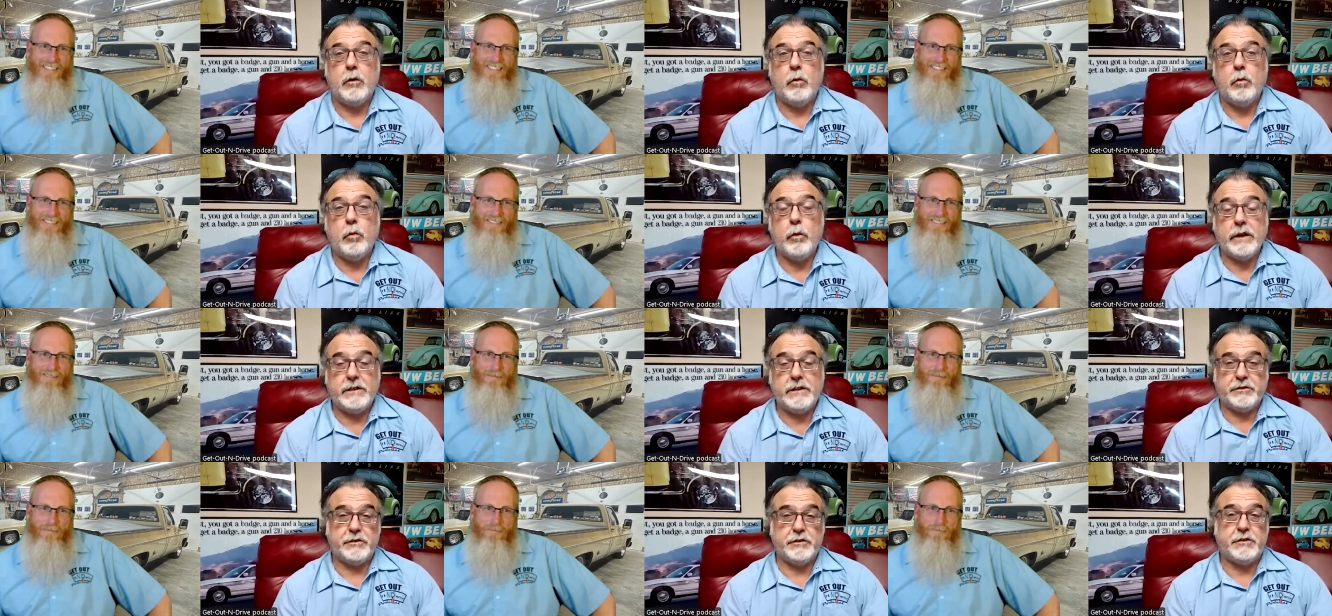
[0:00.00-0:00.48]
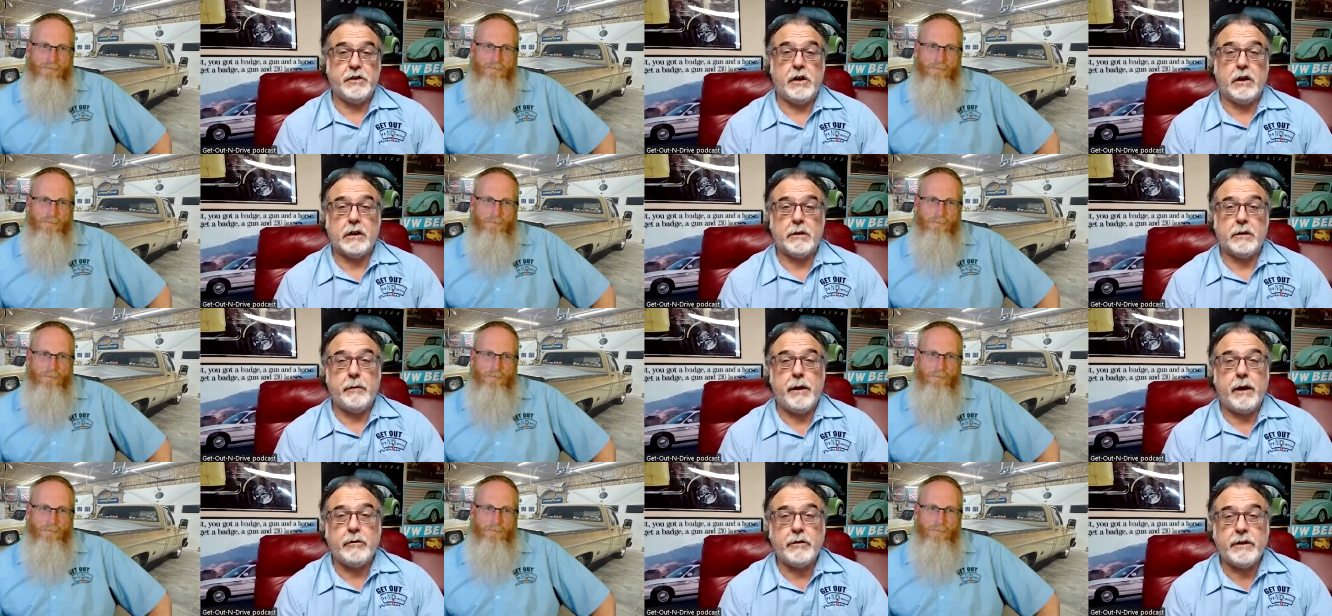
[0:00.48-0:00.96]
Speaker 1: we should
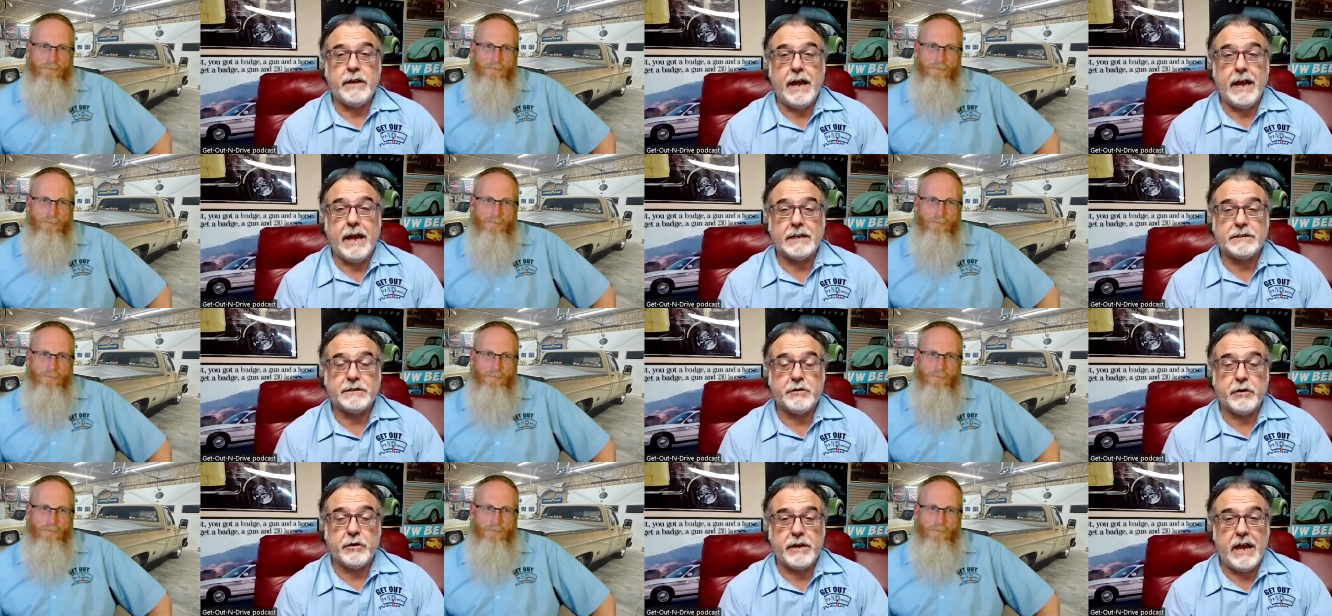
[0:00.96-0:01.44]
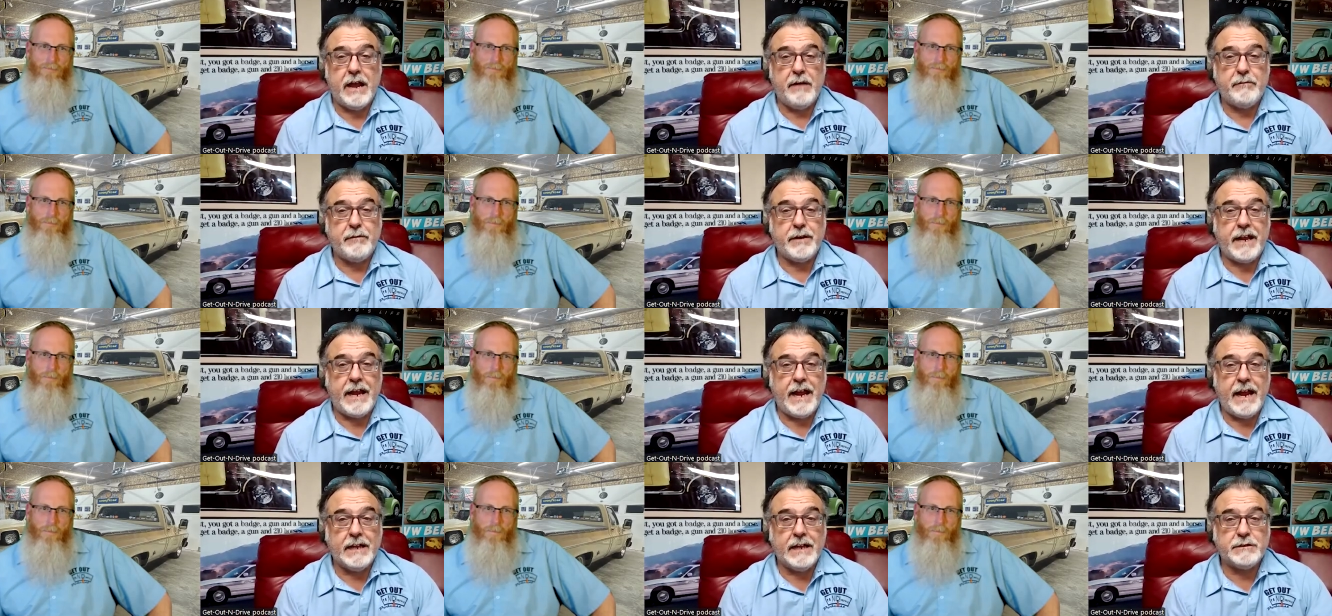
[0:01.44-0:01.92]
talk about next, or you have
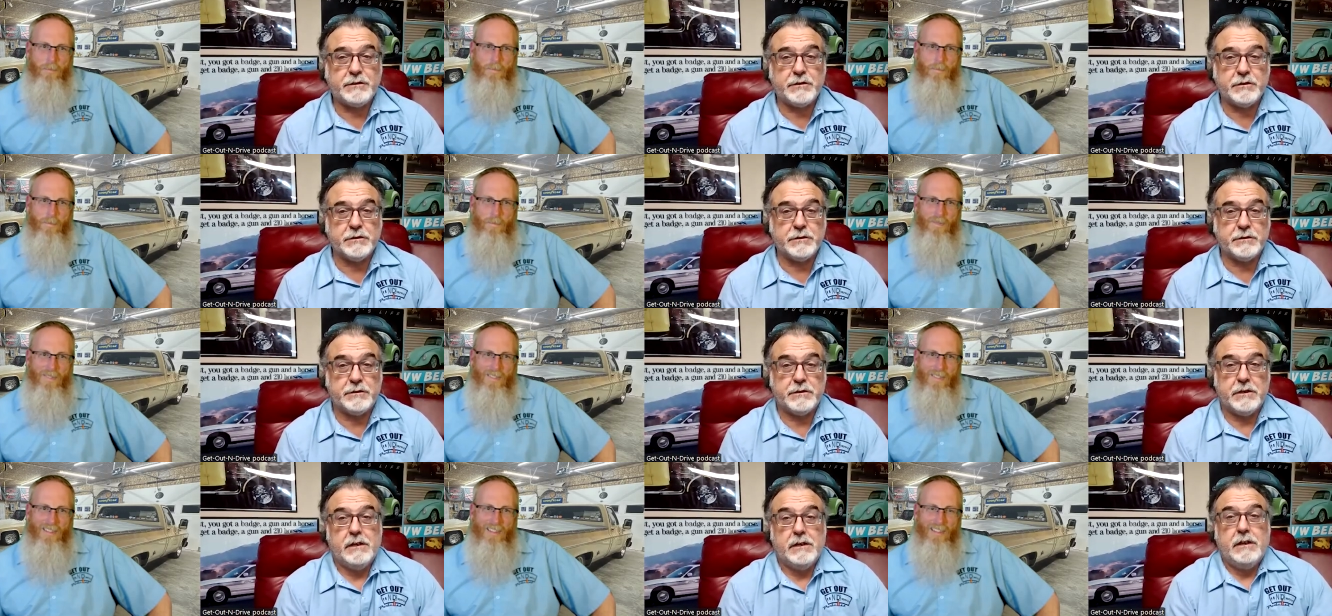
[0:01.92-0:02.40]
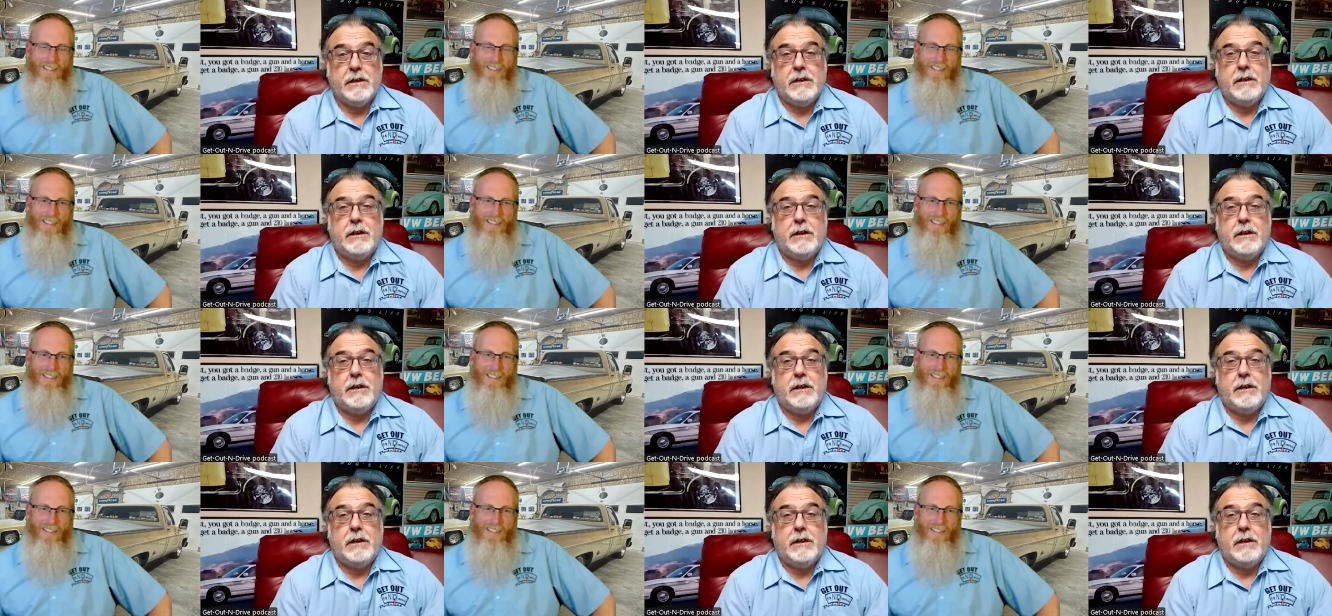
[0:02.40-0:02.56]
any answers